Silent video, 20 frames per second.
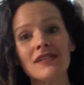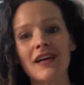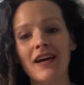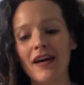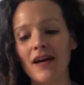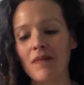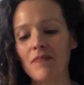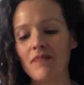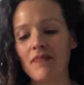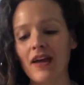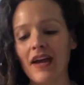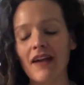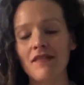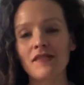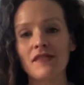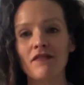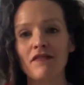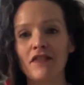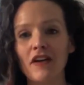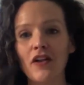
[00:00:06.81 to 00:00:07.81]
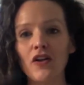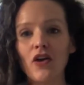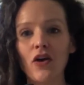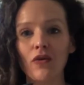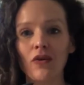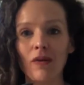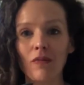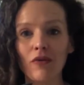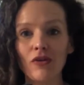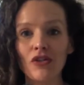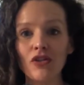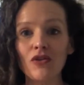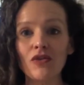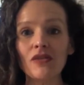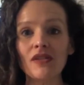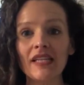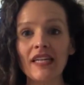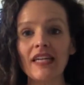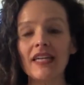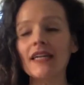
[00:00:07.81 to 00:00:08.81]
I have some Felco No. 2s
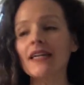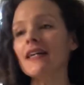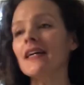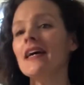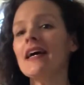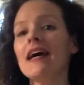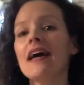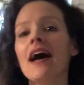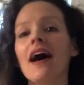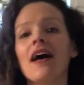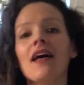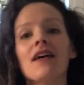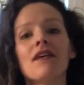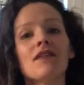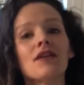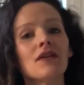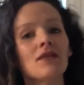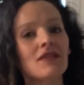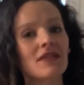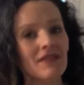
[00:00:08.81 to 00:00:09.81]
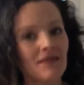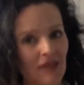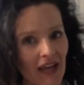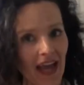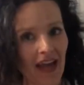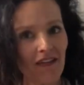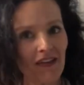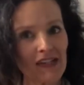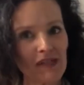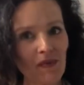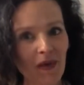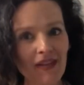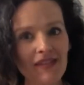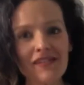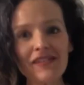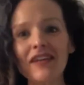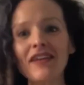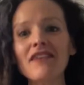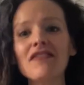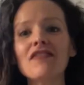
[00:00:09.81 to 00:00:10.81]
here. Kind of
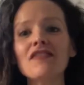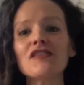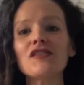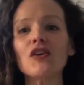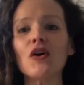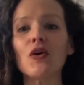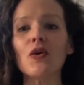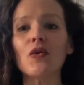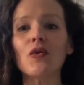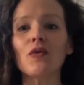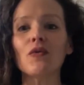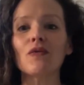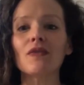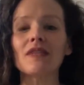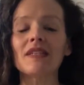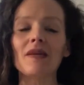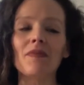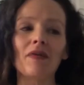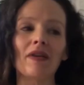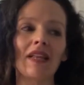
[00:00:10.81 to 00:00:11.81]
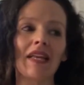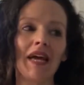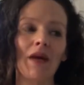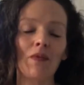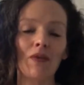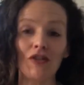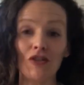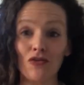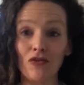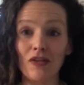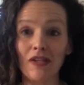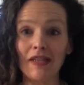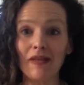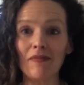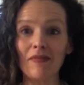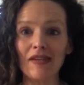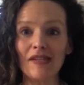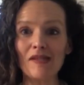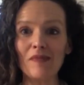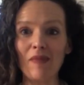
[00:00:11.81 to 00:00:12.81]
expensive, so typically I wouldn't treat them
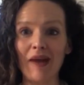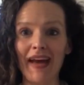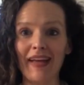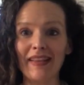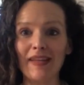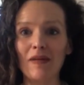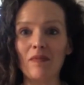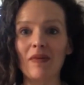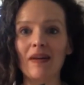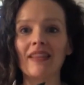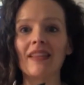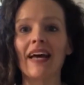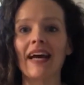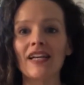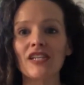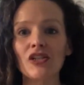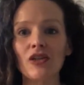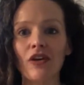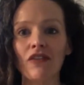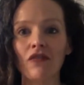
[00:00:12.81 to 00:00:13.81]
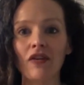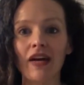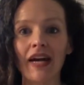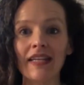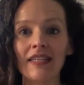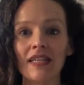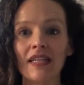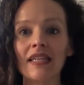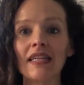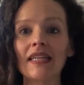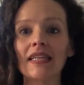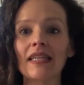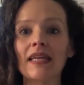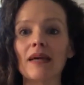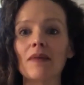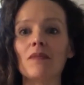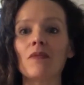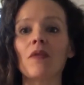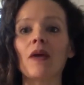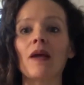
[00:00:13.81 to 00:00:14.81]
this badly, but last year I forgot to clean
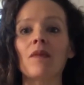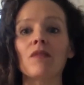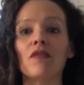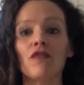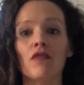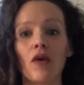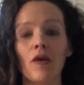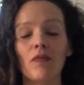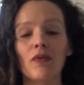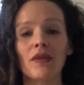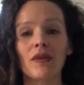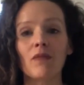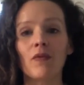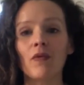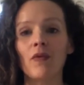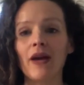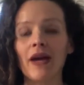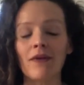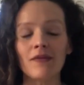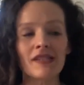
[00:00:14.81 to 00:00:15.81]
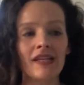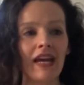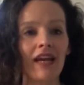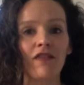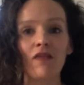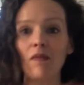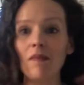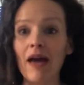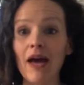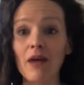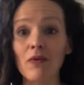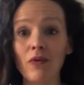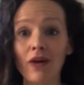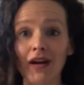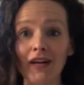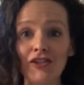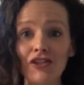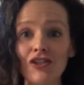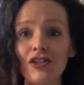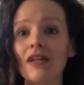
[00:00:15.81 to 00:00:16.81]
them before I put them away. It was kind of a mad
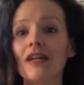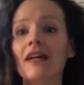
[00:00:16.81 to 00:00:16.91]
rush.